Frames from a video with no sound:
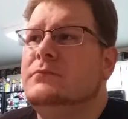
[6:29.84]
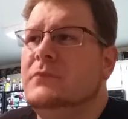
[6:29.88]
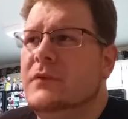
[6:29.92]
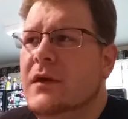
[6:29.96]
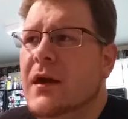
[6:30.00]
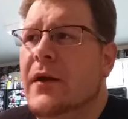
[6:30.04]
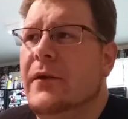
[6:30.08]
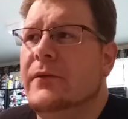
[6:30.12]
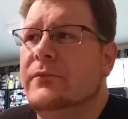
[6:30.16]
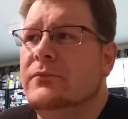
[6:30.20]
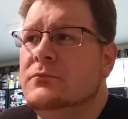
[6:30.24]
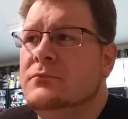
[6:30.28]

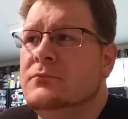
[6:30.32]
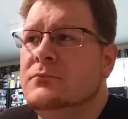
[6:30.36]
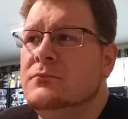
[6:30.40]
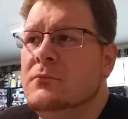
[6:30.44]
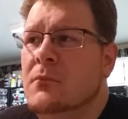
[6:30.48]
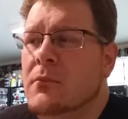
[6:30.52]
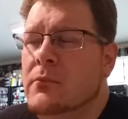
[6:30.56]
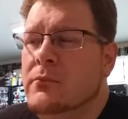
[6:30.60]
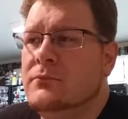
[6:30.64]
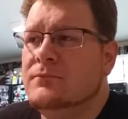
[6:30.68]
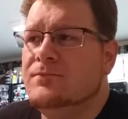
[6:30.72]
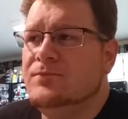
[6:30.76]
Yeah,
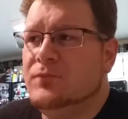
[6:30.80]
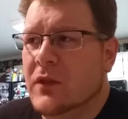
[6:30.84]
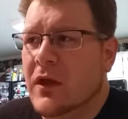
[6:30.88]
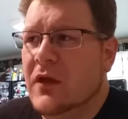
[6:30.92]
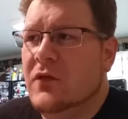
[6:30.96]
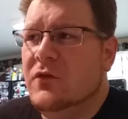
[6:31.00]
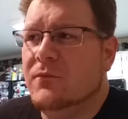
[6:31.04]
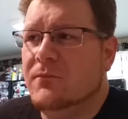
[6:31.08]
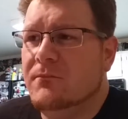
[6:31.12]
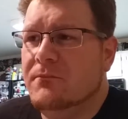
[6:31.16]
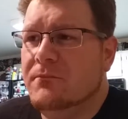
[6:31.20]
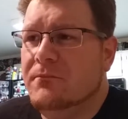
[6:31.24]

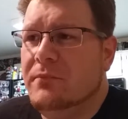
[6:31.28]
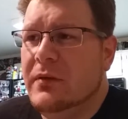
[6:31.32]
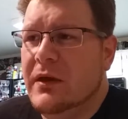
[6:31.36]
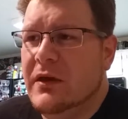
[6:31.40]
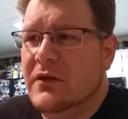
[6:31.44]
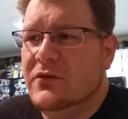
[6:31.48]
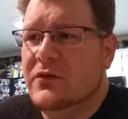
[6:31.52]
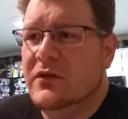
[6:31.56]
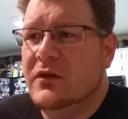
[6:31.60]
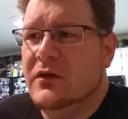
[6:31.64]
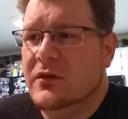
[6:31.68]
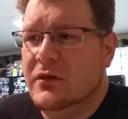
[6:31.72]
that's
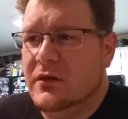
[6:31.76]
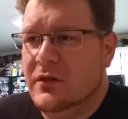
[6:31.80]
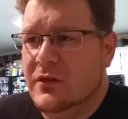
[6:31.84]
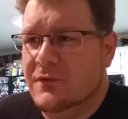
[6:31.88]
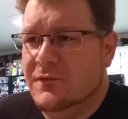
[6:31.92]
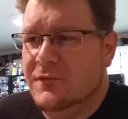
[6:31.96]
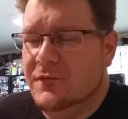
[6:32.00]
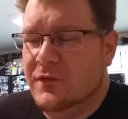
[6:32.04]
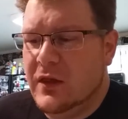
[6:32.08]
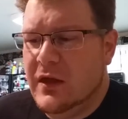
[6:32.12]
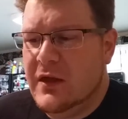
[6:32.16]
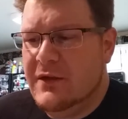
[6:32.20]
basically
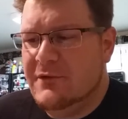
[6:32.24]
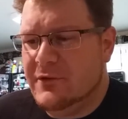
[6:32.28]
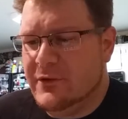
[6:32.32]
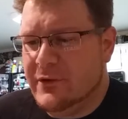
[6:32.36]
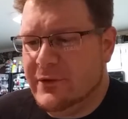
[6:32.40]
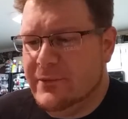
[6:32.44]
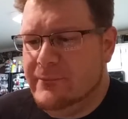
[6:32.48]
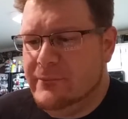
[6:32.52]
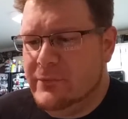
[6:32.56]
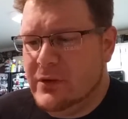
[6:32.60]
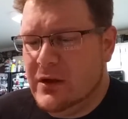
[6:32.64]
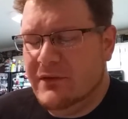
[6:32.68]
the
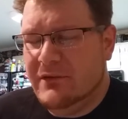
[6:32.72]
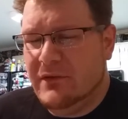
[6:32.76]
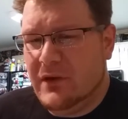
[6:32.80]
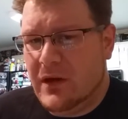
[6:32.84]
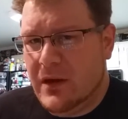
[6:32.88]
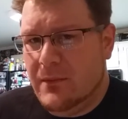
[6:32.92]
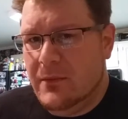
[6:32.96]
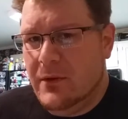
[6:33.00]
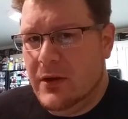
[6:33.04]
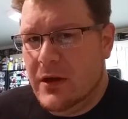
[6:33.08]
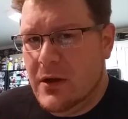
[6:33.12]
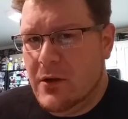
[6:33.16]
flavor of a
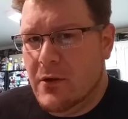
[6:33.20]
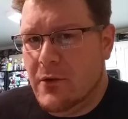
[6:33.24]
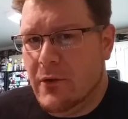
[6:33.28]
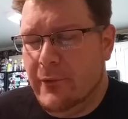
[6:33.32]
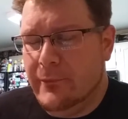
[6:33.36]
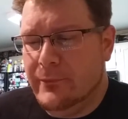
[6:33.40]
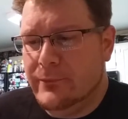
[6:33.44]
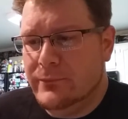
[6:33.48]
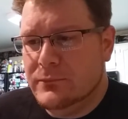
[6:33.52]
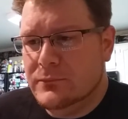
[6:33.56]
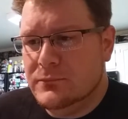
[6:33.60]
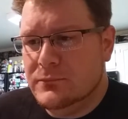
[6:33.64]
habanero.